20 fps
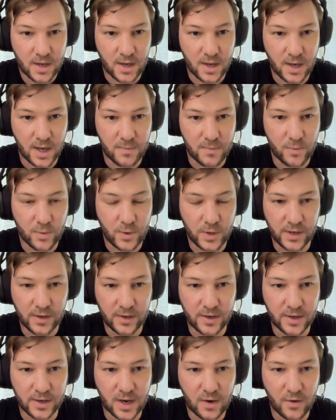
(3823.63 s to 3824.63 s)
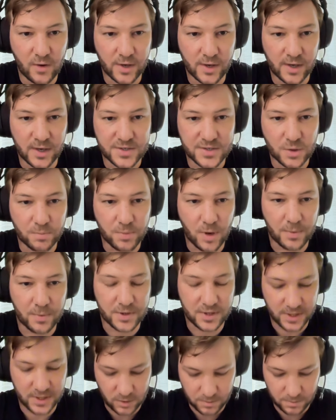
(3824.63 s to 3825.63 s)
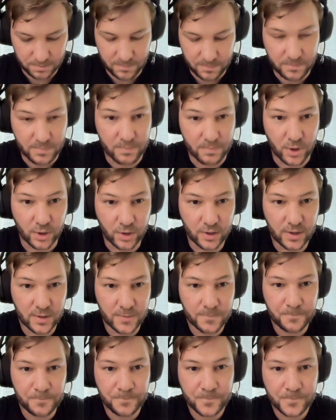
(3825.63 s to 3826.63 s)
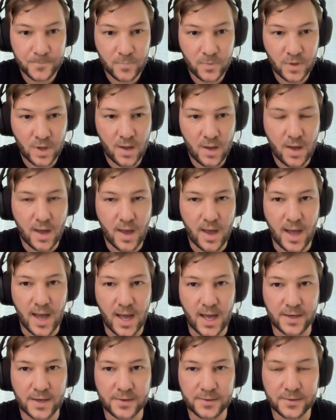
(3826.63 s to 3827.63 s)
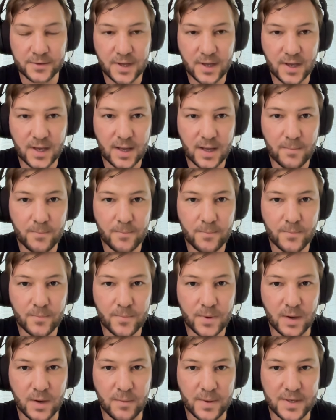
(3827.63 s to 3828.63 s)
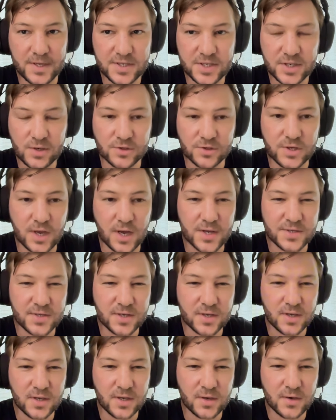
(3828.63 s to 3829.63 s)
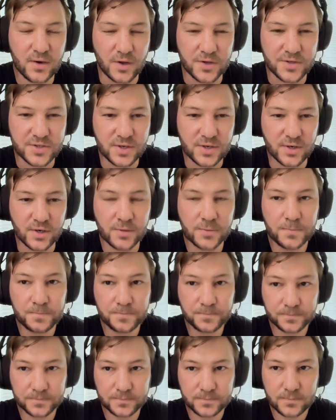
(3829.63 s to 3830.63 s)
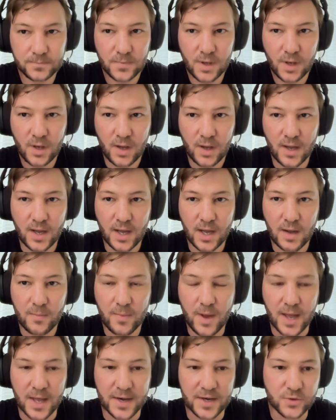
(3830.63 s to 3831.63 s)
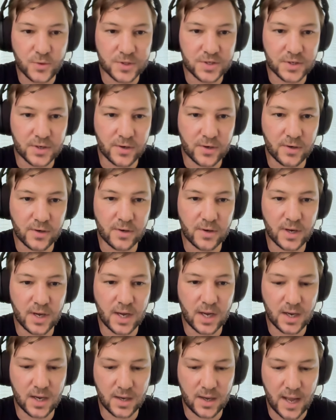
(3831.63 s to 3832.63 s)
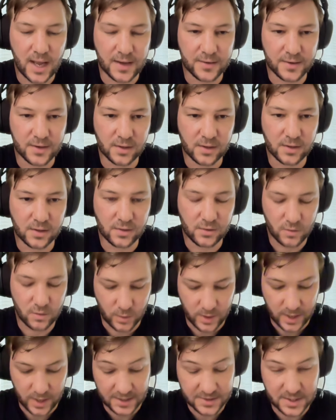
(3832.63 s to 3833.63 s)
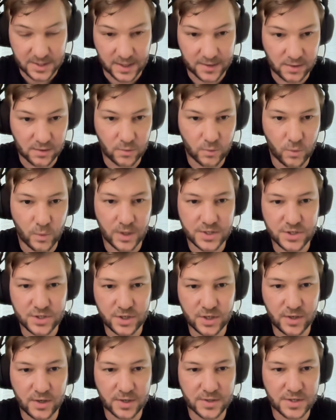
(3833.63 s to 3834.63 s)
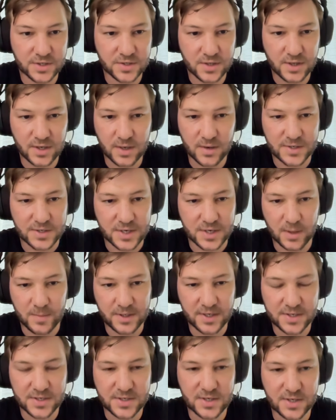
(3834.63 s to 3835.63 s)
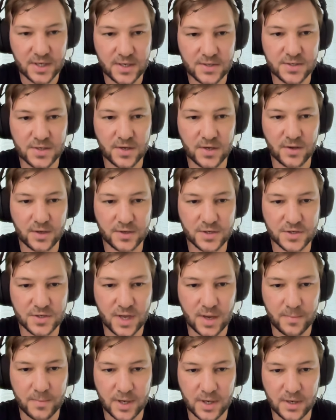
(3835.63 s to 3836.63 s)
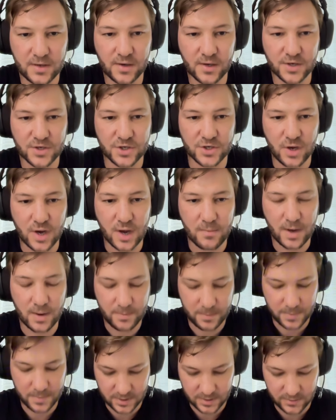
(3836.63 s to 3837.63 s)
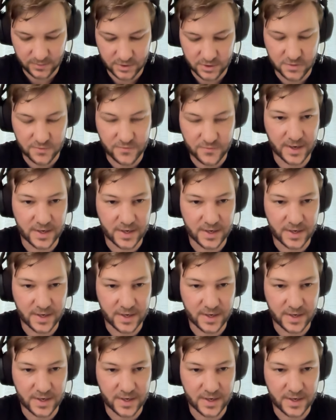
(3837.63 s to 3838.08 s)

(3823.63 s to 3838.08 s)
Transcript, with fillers: Where you can go on and list your property or book, and LBTC also has a Noster and a Twitter handle or X handle, which you can just it's LBTC, so you can just type it in, it should come up, you should